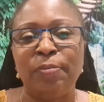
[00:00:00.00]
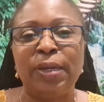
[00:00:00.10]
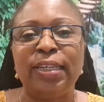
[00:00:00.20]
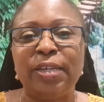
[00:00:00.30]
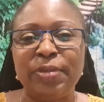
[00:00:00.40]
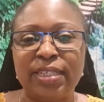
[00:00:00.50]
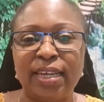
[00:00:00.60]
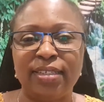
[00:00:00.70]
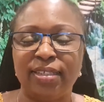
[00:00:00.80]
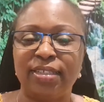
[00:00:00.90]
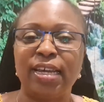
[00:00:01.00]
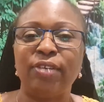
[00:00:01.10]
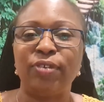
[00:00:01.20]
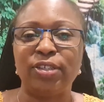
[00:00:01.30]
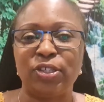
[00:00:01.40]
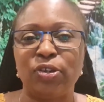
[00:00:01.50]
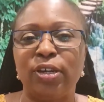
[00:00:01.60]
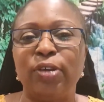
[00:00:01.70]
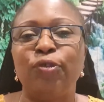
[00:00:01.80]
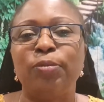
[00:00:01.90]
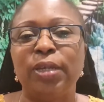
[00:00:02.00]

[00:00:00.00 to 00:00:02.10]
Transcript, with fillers: My name is Henzy Tanrien-Sawyer from